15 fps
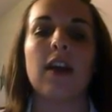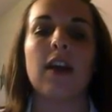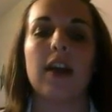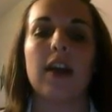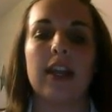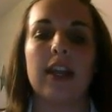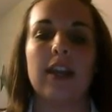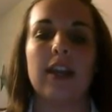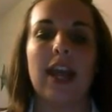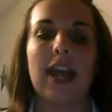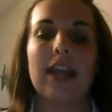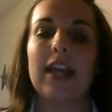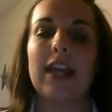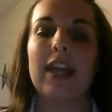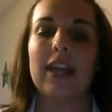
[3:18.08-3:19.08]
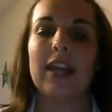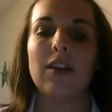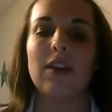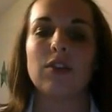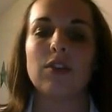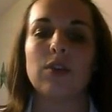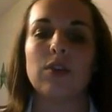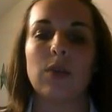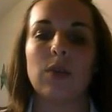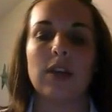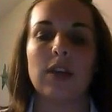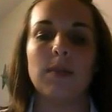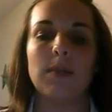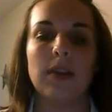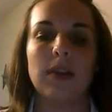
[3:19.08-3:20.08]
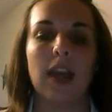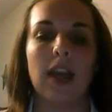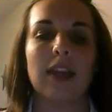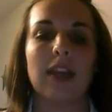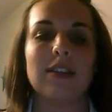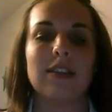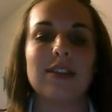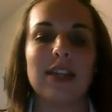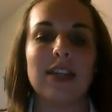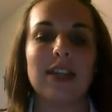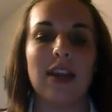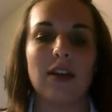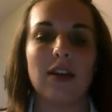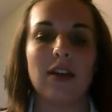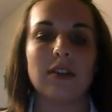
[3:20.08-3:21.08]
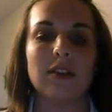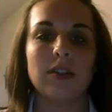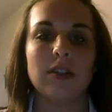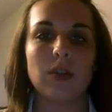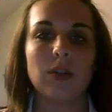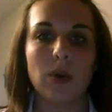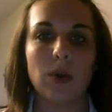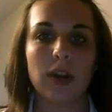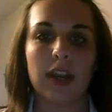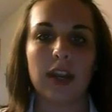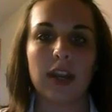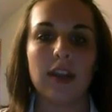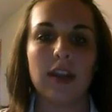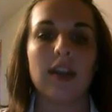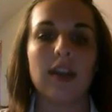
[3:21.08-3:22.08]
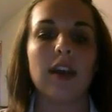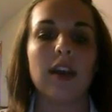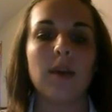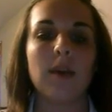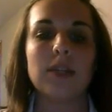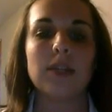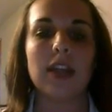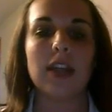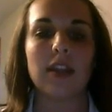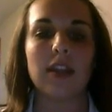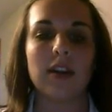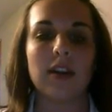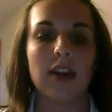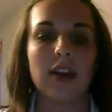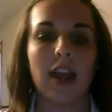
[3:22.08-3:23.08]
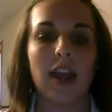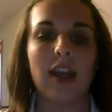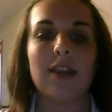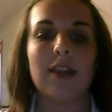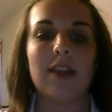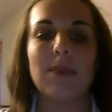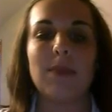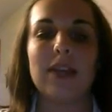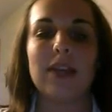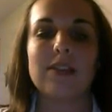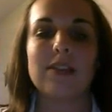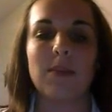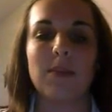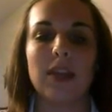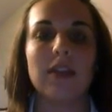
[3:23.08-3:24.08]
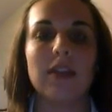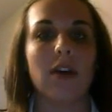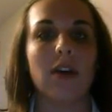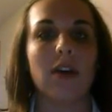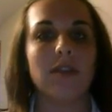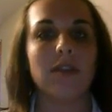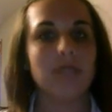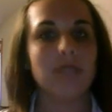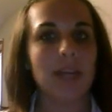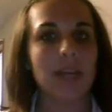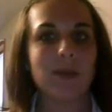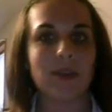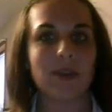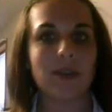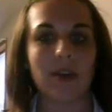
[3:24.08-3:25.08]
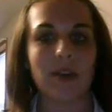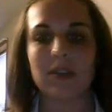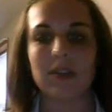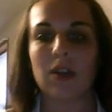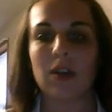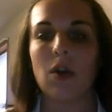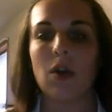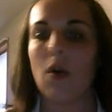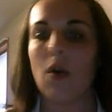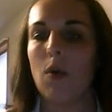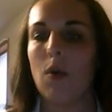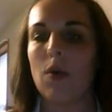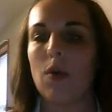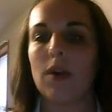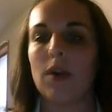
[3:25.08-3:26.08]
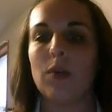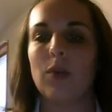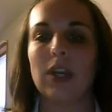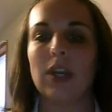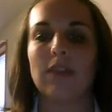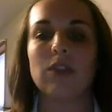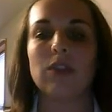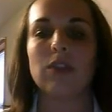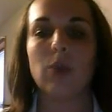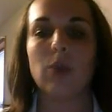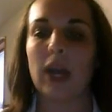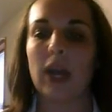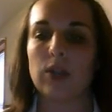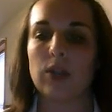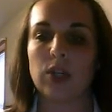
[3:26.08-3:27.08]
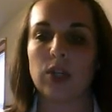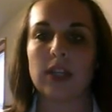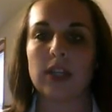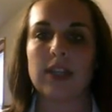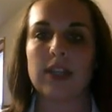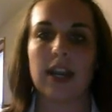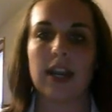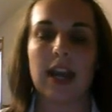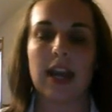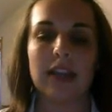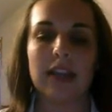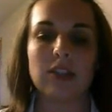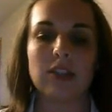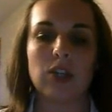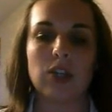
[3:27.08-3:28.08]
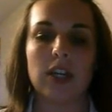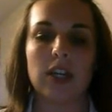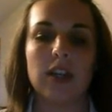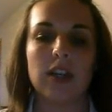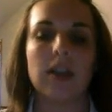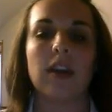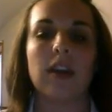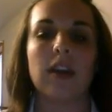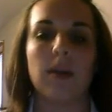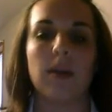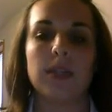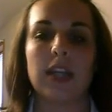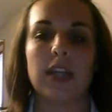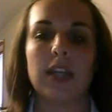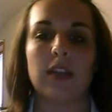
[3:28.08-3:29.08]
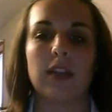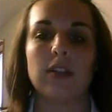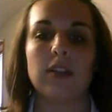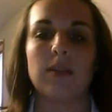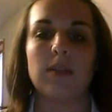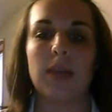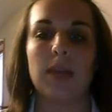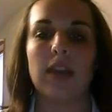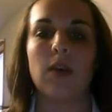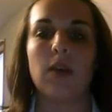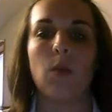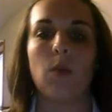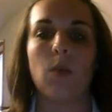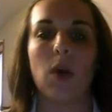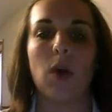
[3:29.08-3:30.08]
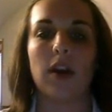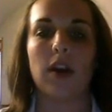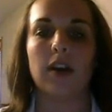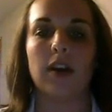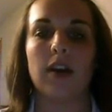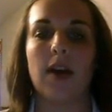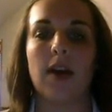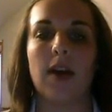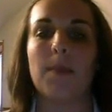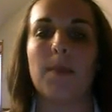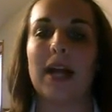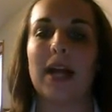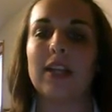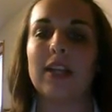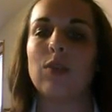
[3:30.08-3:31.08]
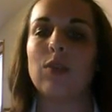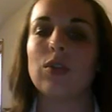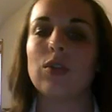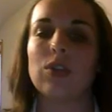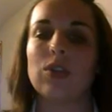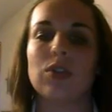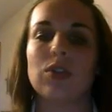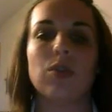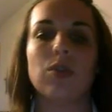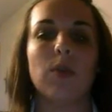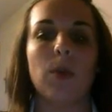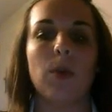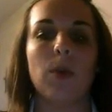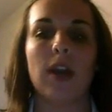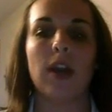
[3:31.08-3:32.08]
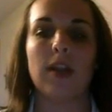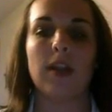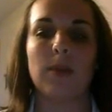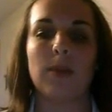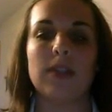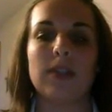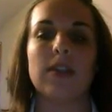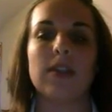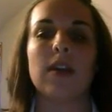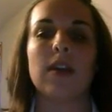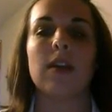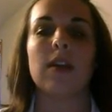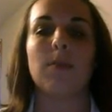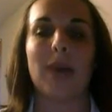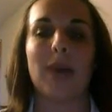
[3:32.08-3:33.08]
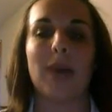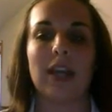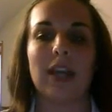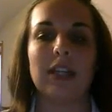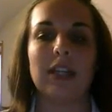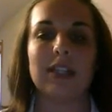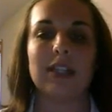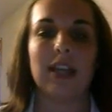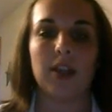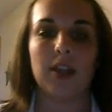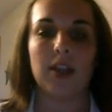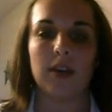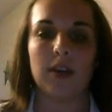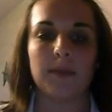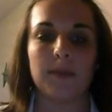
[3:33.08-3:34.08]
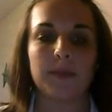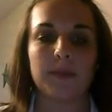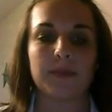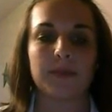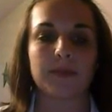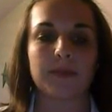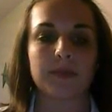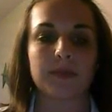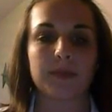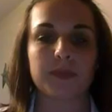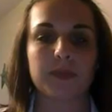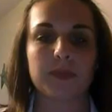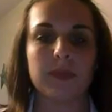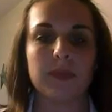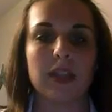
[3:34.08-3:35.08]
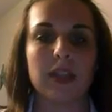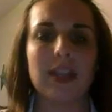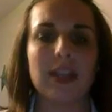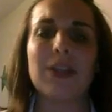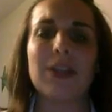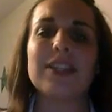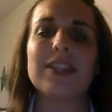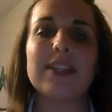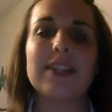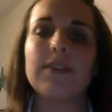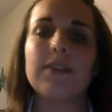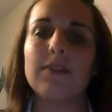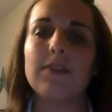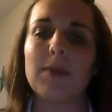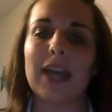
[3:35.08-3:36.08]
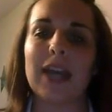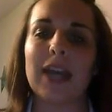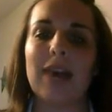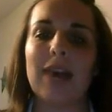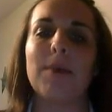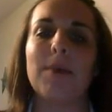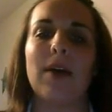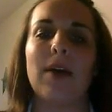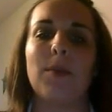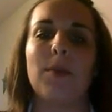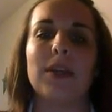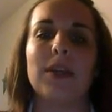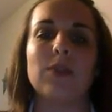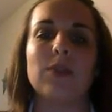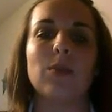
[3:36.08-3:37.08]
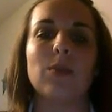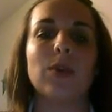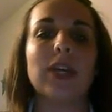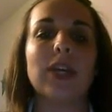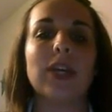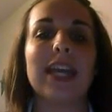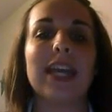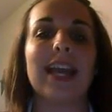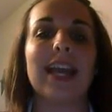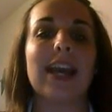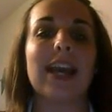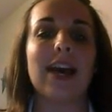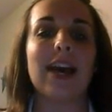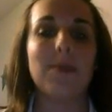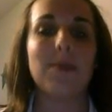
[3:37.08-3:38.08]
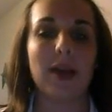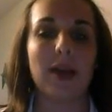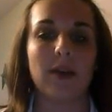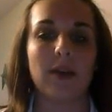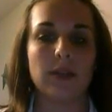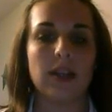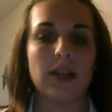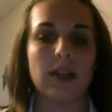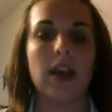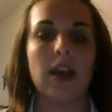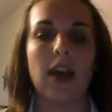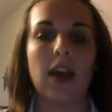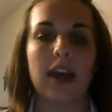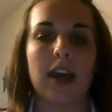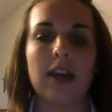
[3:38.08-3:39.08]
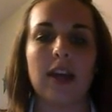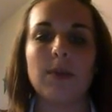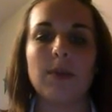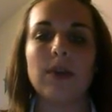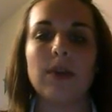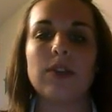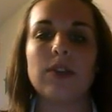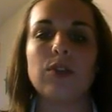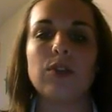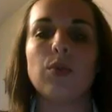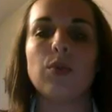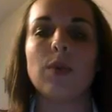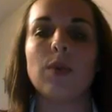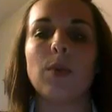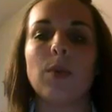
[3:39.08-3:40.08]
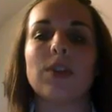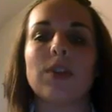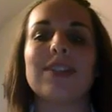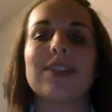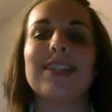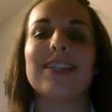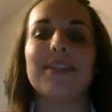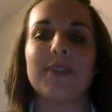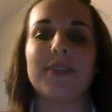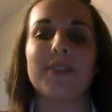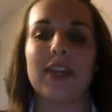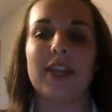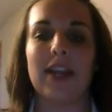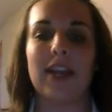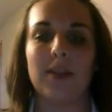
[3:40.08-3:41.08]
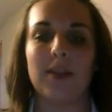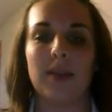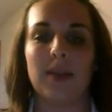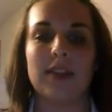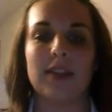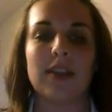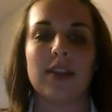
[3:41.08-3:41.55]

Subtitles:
an Na, or sodium, and Cl, chlorine, come together and it makes something called table salt. Or we could have 2 hydrogens and an oxygen come together to make water. A molecule is just 2 or more elements bonding together. Now that's different from a compound, because when we're looking at compounds, a compound is 2 or more different elements.